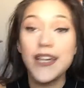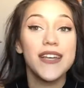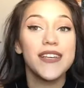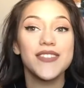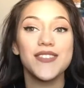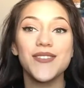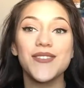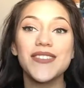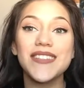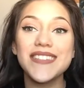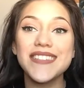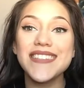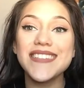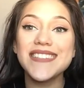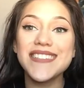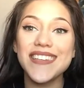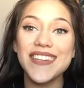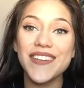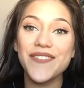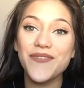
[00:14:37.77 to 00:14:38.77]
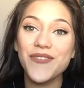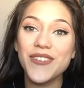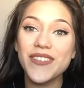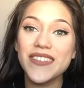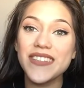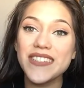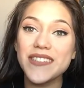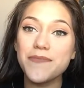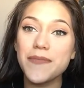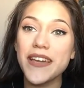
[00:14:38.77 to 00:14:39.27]
So this is it for
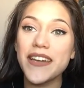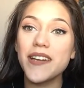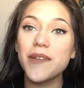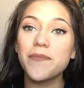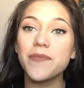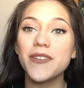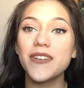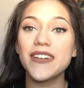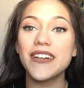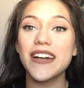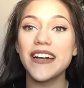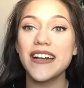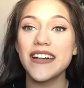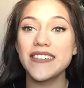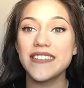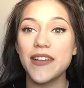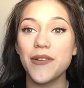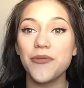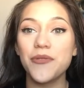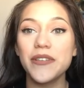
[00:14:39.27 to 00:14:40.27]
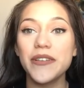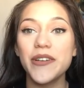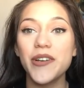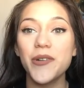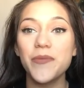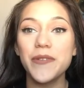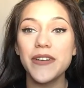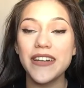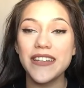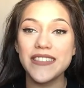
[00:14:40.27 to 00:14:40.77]
this makeup look, guys. I really
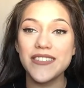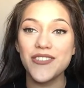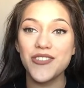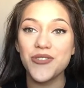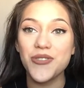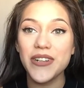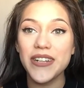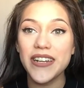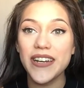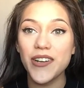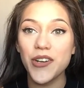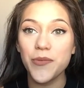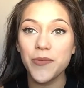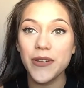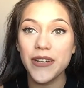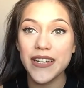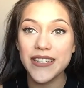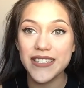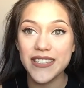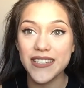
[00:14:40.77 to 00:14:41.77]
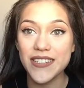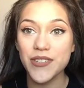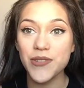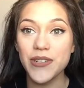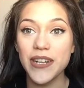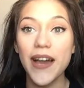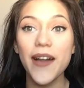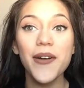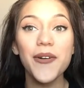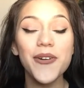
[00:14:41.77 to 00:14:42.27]
hope you guys enjoyed it. I hope you guys can do it
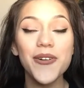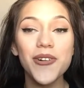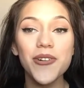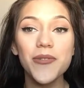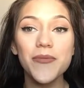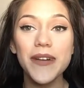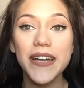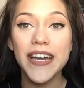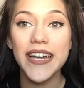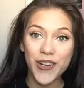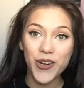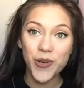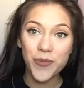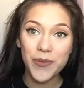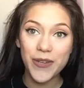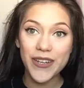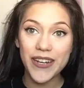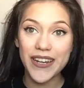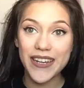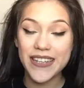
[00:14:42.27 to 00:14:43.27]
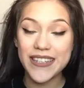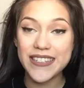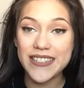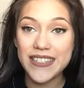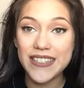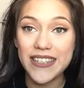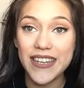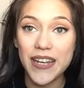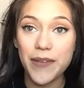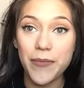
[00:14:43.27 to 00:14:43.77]
at home. I hope you guys
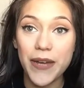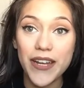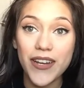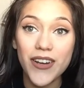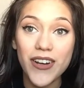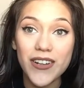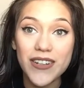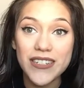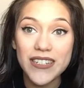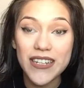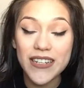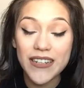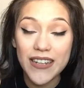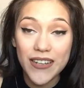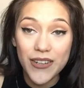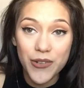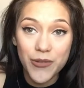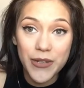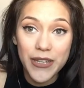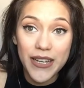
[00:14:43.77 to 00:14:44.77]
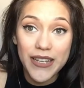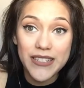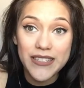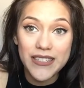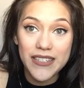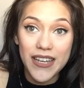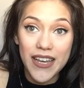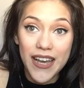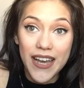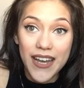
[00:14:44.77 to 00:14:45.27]
like my content. I hope you guys
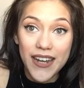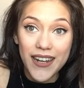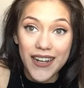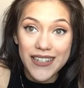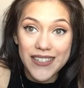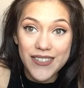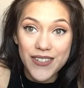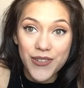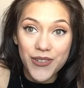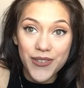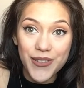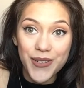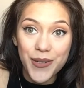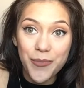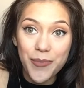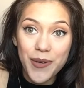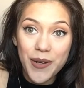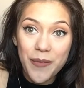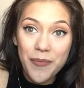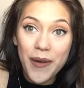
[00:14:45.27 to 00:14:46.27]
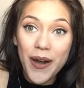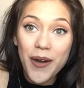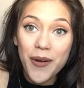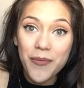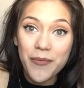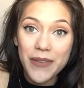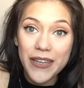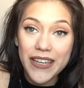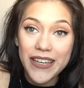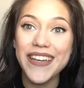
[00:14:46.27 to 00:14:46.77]
got to know a little bit about
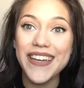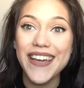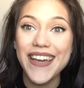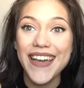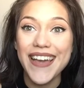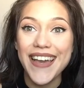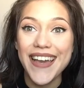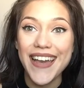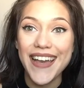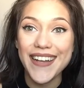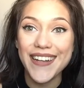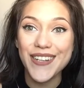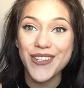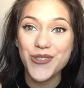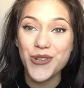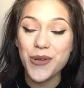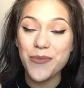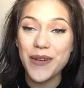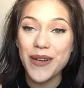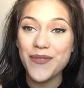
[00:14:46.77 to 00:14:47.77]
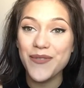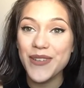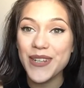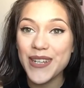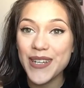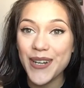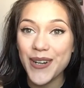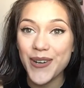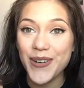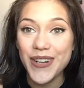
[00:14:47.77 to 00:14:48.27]
me, and enjoy my
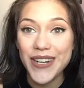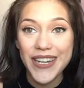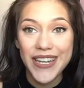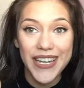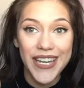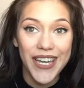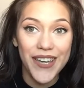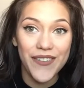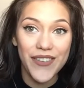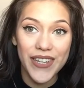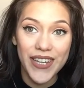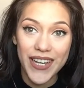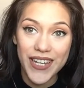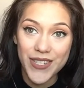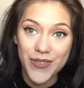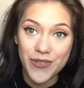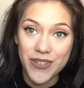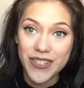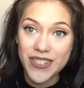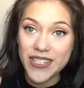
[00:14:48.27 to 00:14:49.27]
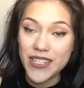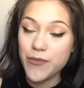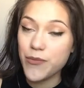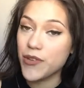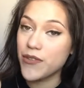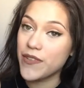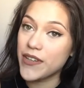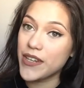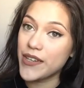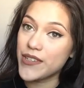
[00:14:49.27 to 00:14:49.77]
video. If you guys want to see
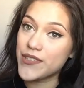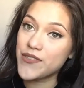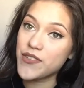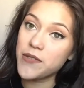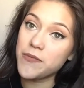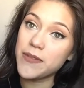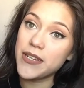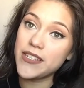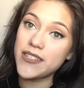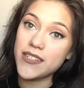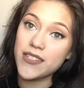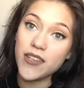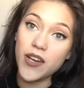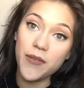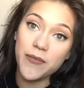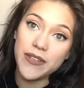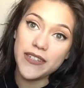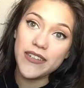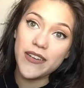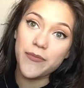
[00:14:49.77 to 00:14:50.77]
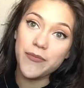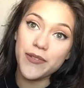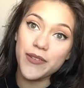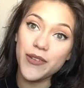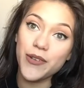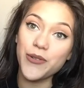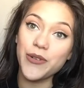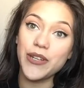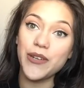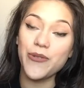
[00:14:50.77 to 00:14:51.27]
more videos from me, just comment down
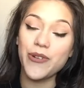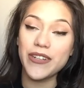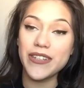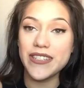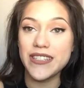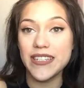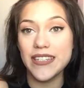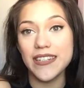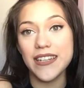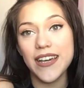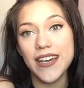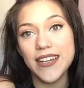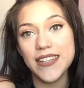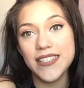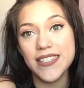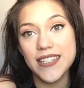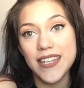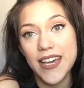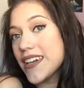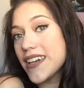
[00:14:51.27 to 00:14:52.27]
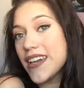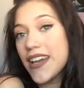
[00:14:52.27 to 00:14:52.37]
below what you want to see next.